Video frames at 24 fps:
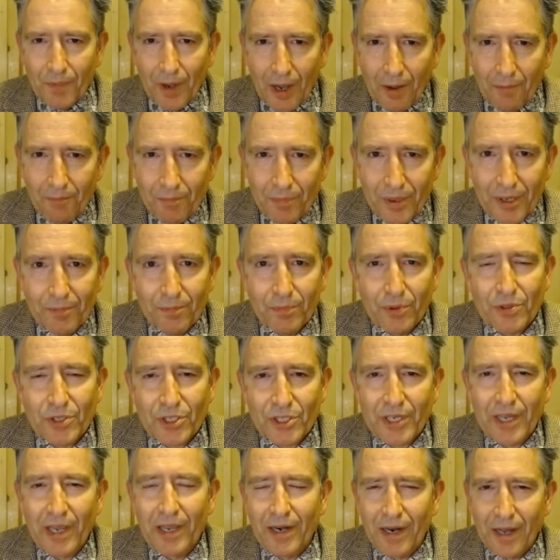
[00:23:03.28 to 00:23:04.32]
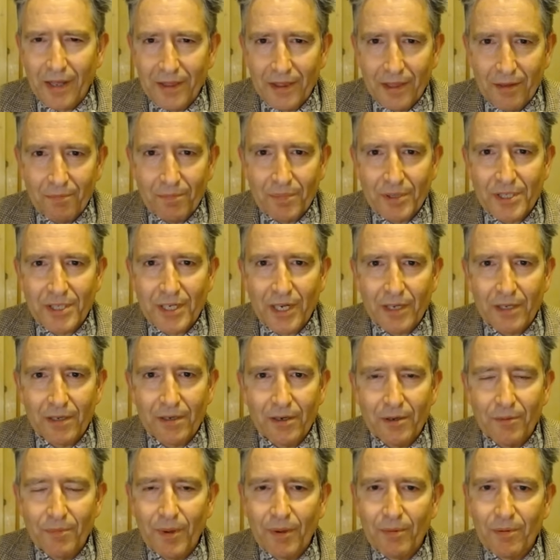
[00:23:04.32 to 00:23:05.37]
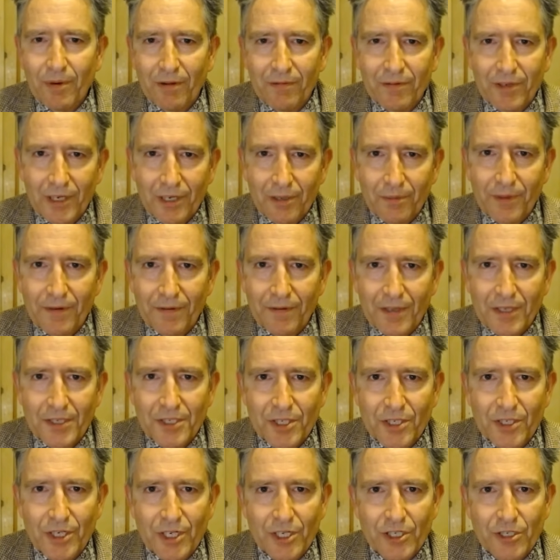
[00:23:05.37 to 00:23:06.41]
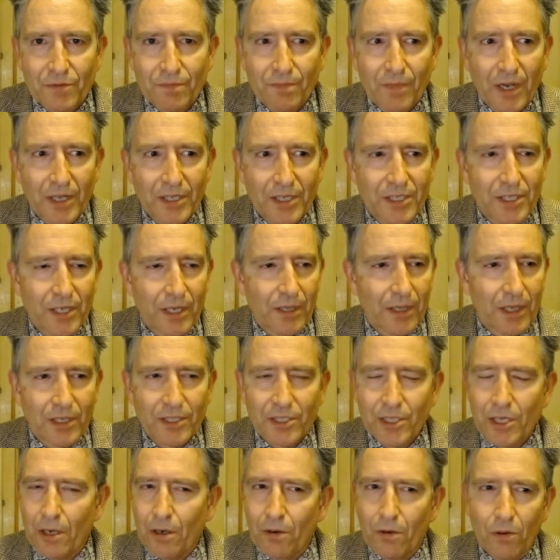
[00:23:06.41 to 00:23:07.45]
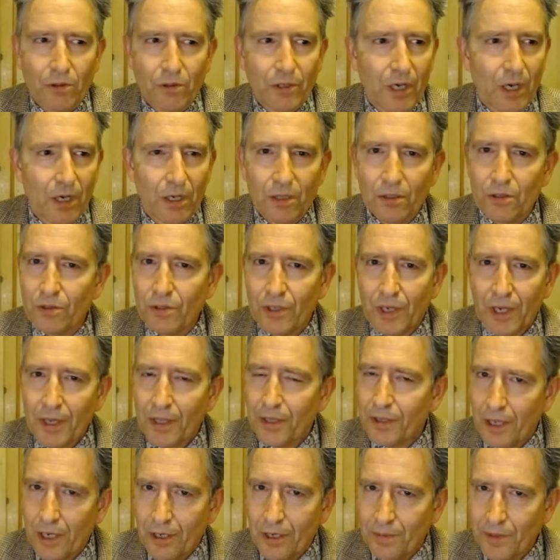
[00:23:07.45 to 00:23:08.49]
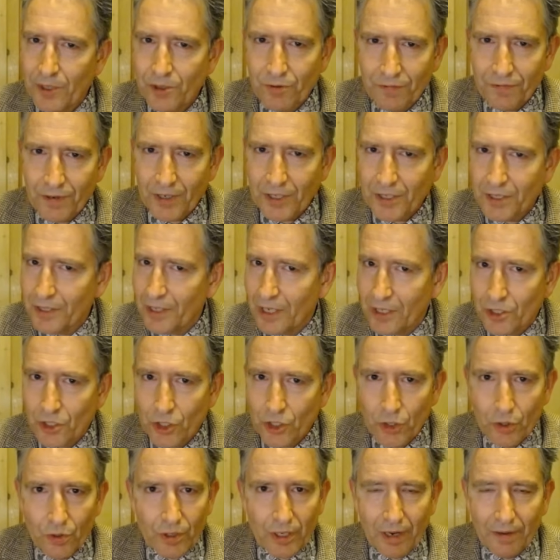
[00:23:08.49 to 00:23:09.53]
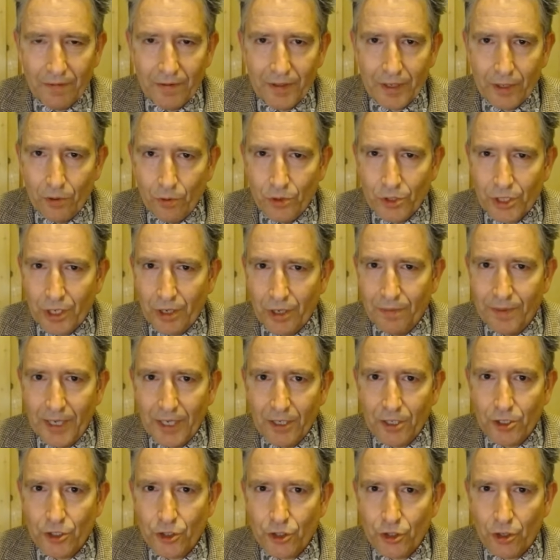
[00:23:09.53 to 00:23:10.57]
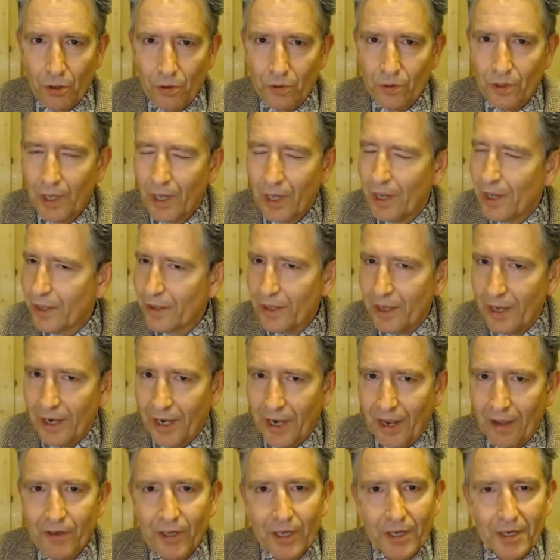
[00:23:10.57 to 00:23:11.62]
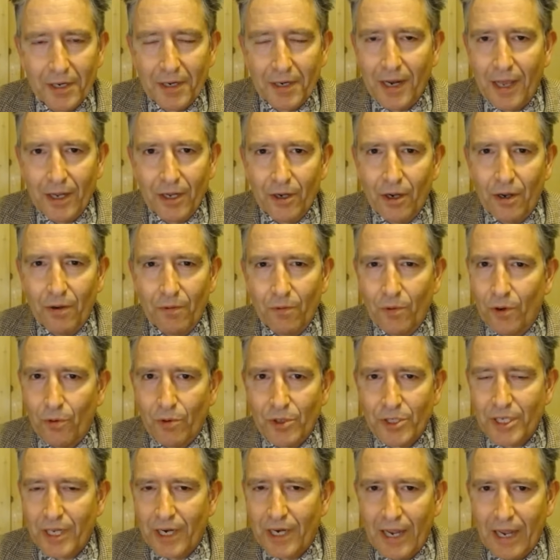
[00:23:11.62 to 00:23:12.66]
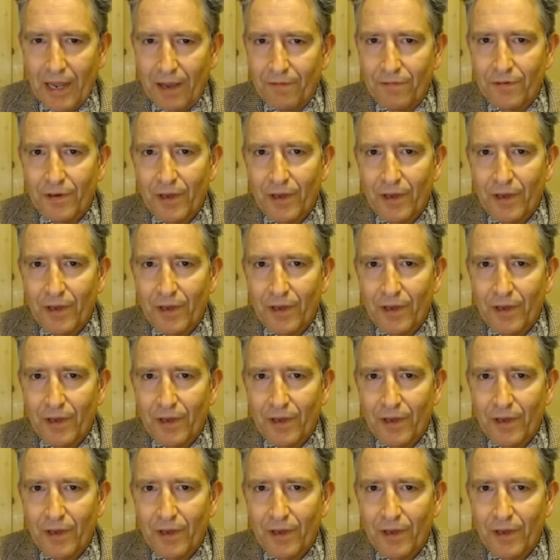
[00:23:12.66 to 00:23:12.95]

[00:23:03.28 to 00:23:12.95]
people say, I think particularly people have a little bit of this sedition mindset. They say, oh no, the enemies we're facing, they're too clever, they're always going to be in control, they're never going to let go, we're always going to have,